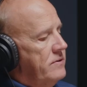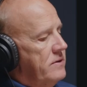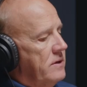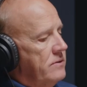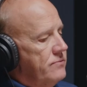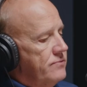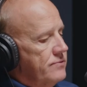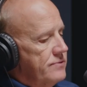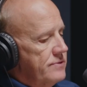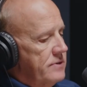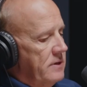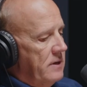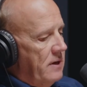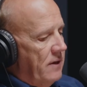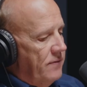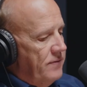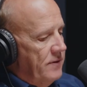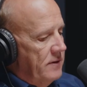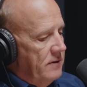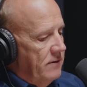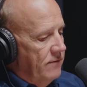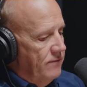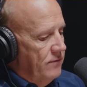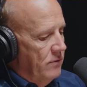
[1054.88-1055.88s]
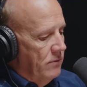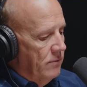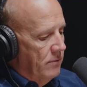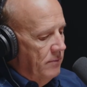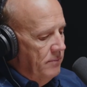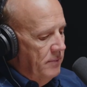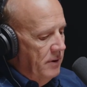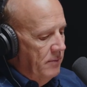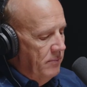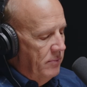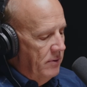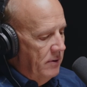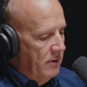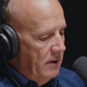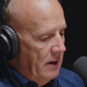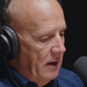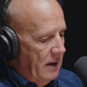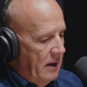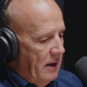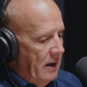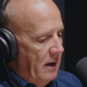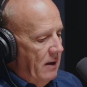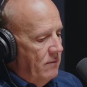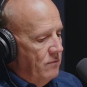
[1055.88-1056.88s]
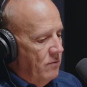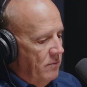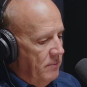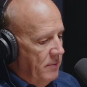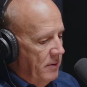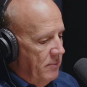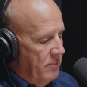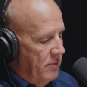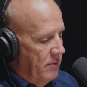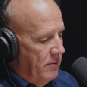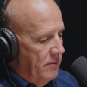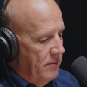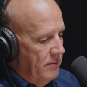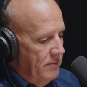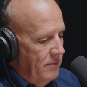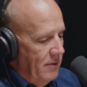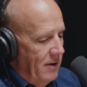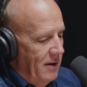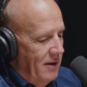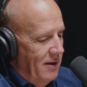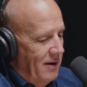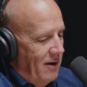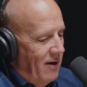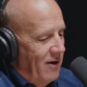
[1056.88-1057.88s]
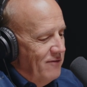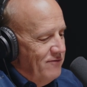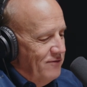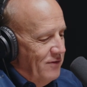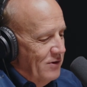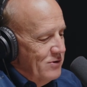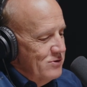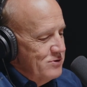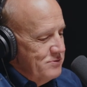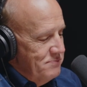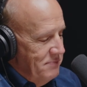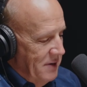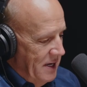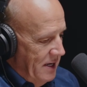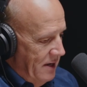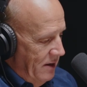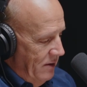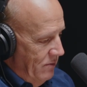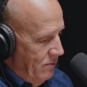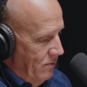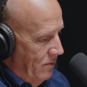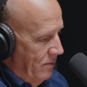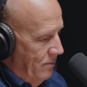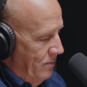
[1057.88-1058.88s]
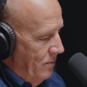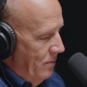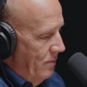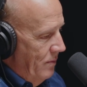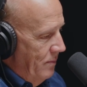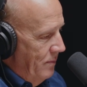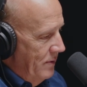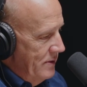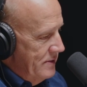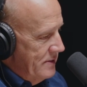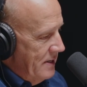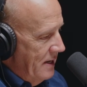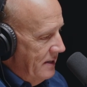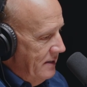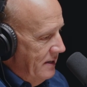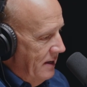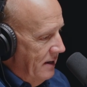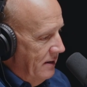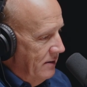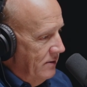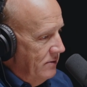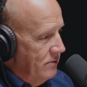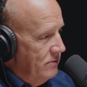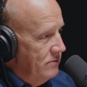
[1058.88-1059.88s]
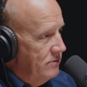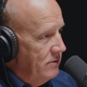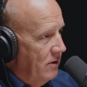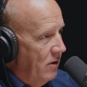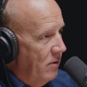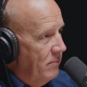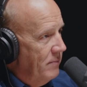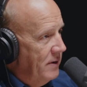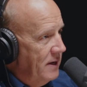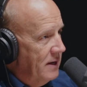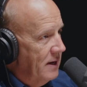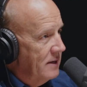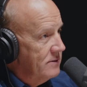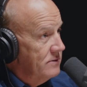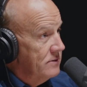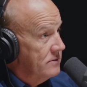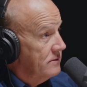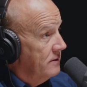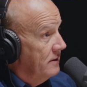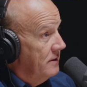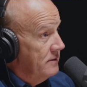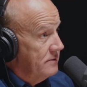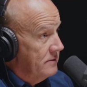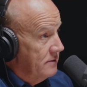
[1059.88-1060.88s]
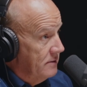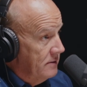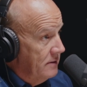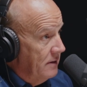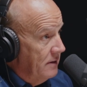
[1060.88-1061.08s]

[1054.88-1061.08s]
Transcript: interesting. I think if you'll remember, I remember our first meeting when we sat down and you told me, and I just listened.